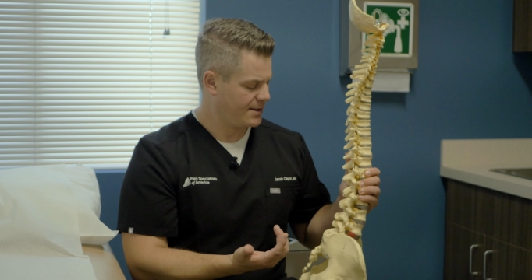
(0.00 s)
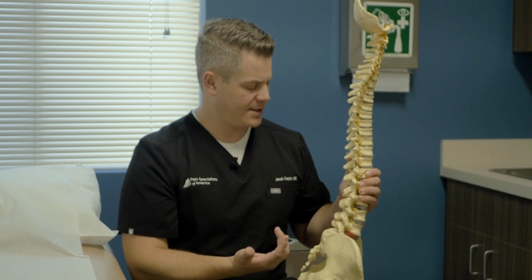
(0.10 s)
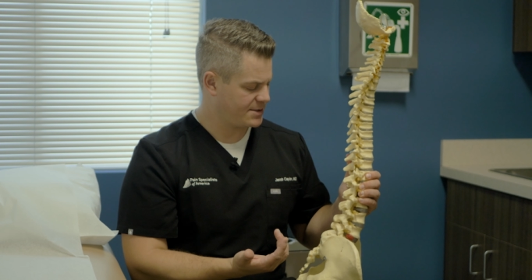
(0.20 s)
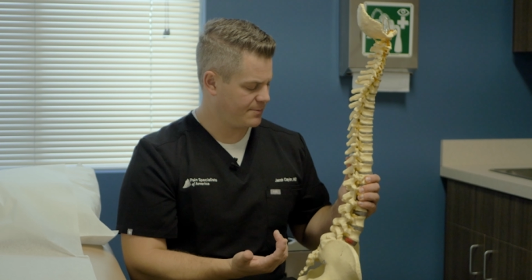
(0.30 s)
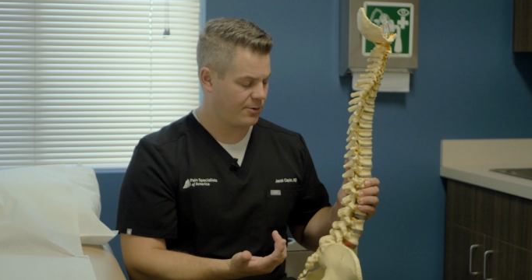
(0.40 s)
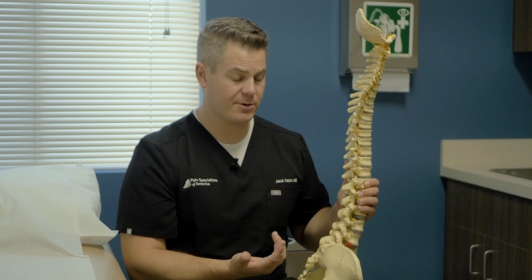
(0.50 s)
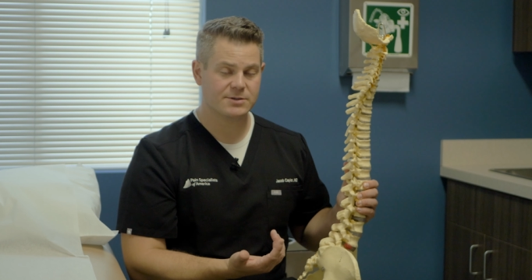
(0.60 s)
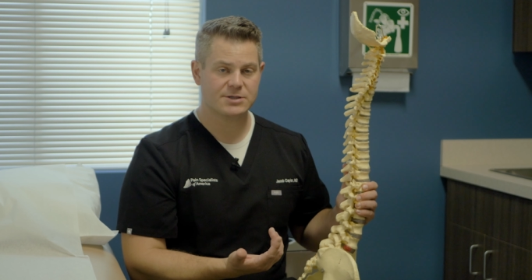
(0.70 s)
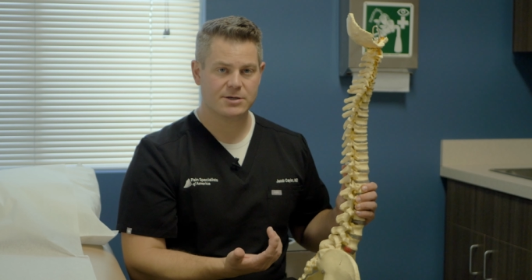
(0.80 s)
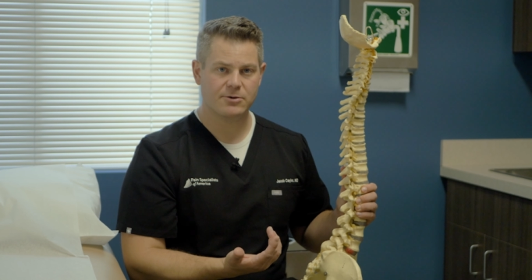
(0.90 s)
it's
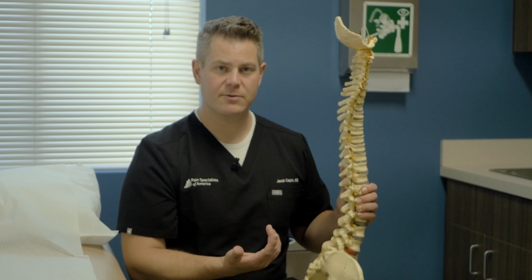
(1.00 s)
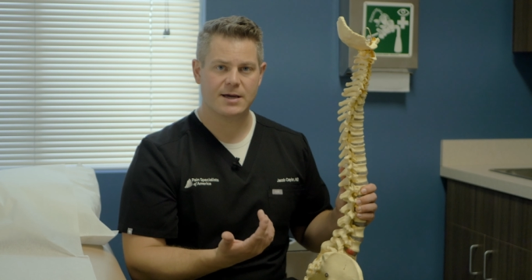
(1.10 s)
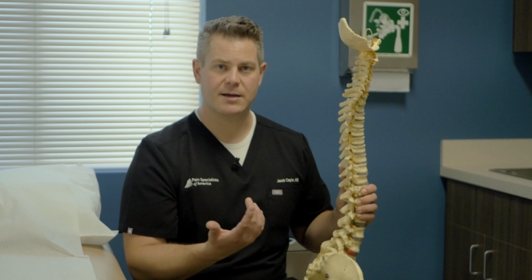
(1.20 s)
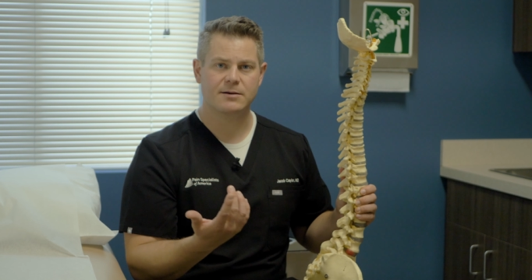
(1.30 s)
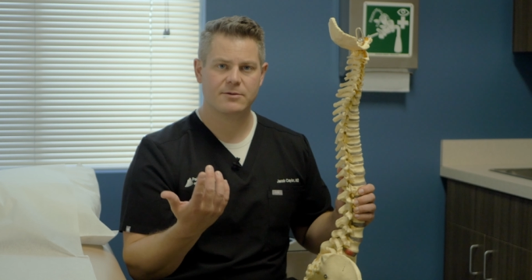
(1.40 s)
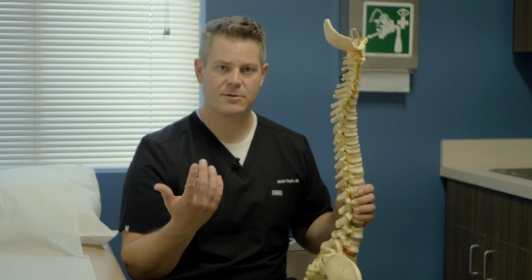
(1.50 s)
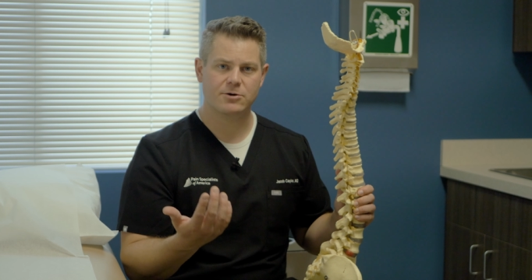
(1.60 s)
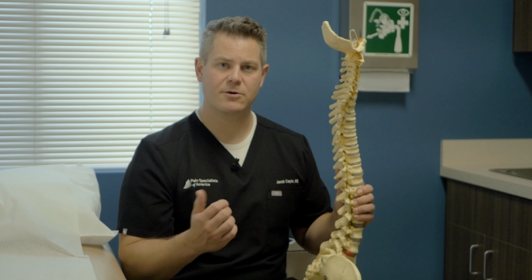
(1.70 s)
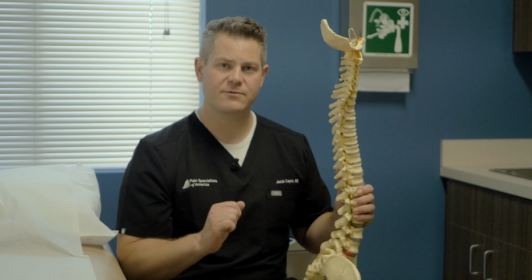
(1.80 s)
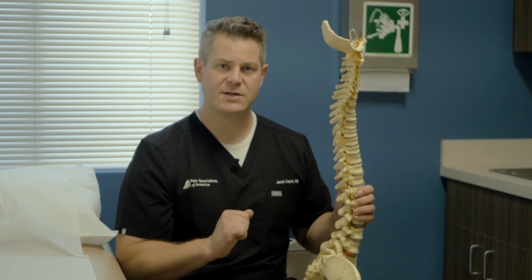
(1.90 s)
important to note that the
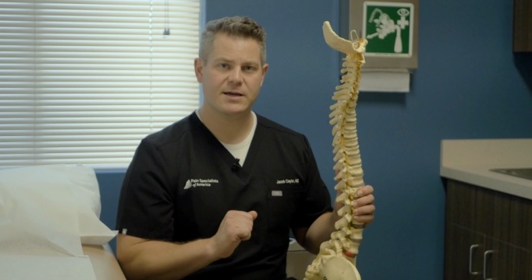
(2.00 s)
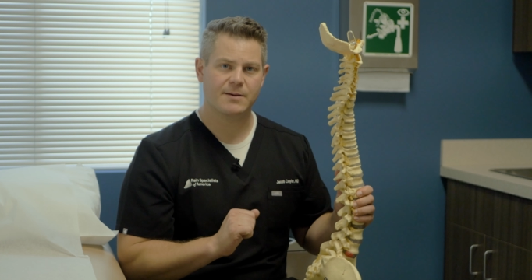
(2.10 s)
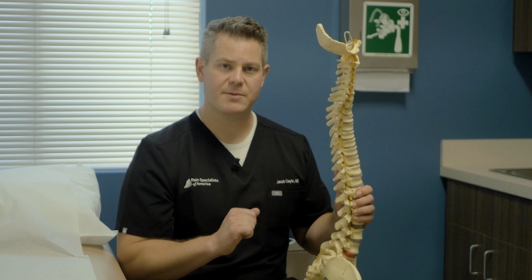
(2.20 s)
nerves take up